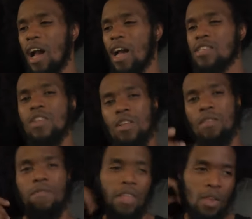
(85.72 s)
I start
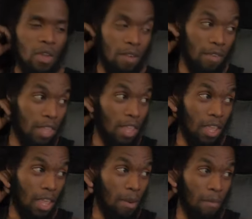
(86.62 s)
the video and
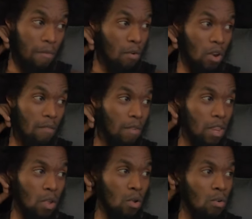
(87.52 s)
everything and before the
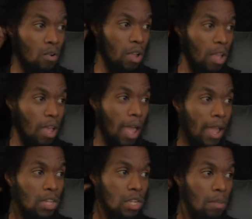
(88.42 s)
video
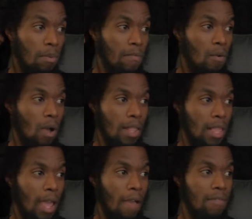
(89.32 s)
actually before I
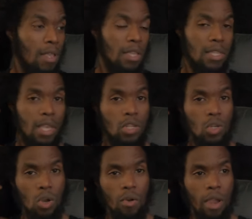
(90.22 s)
think after his
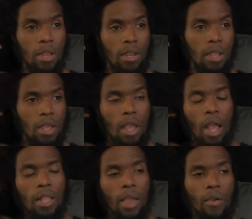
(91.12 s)
intro right
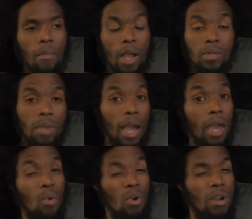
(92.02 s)
that reminds me I
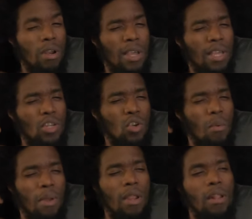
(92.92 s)
gotta work on the
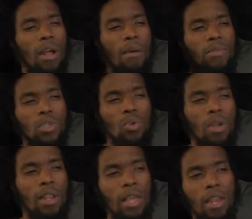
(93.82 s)
intro but it'll come sooner
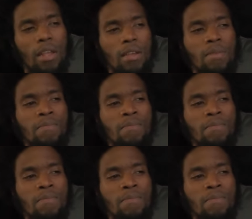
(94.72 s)
or later